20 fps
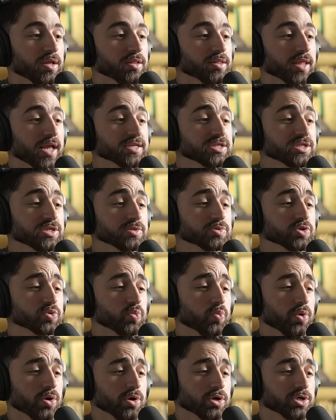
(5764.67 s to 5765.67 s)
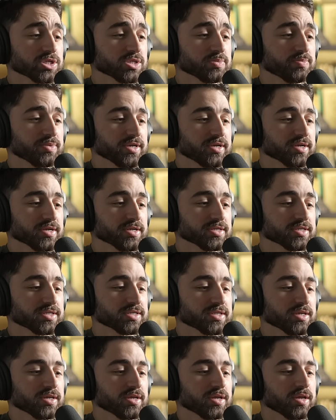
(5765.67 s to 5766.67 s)
Last year was worse
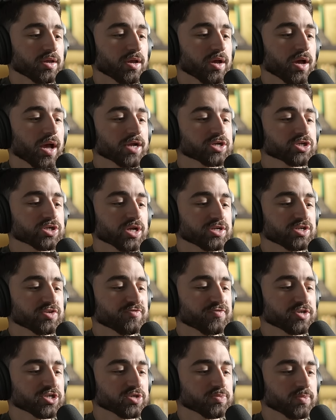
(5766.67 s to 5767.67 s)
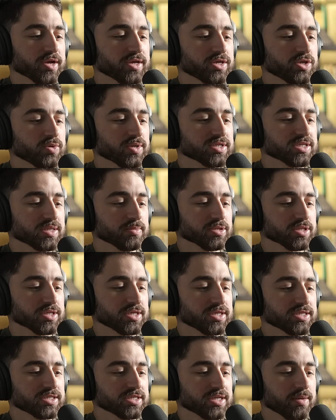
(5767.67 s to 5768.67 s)
because actually I just finished my
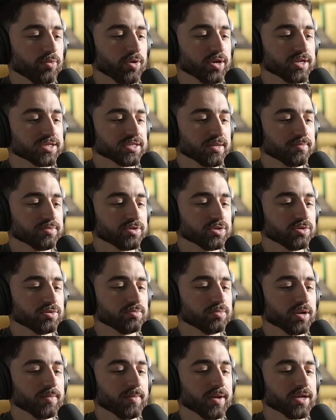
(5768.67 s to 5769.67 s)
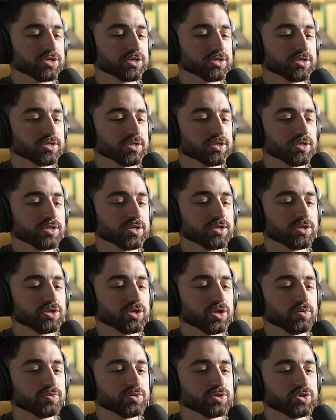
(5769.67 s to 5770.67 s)
USMLE step one and step two. But imagine
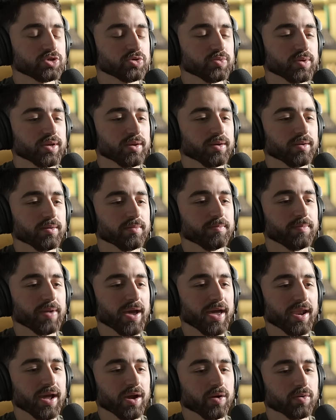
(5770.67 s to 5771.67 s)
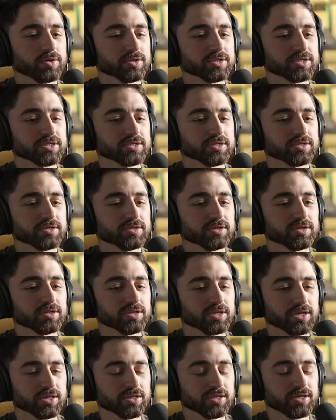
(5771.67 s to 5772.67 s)
you know doing bad hours
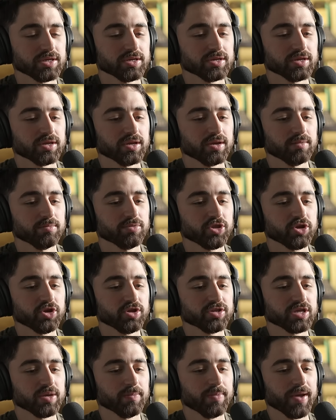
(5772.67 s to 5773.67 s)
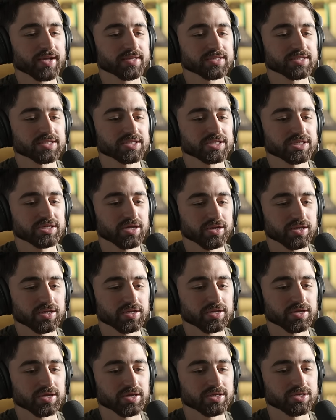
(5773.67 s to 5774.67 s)
clinically, but then you have to get back and
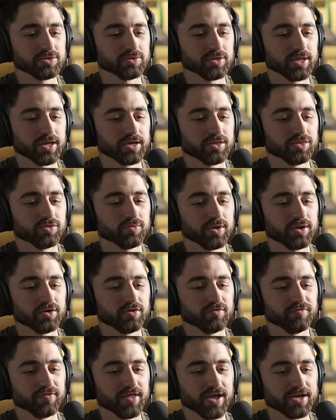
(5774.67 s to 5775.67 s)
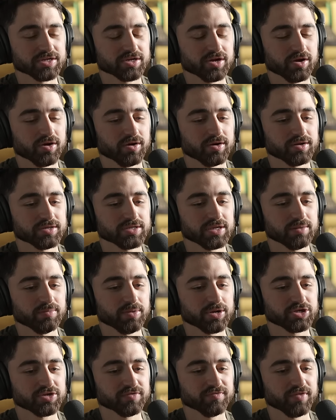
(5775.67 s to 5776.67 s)
study and do like 300 flashcards and a
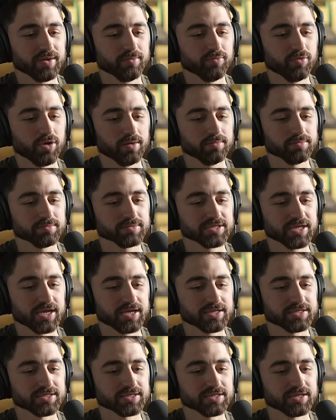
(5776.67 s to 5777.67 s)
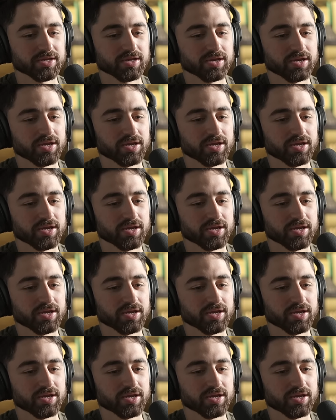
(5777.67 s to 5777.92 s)
bunch of like problem sets,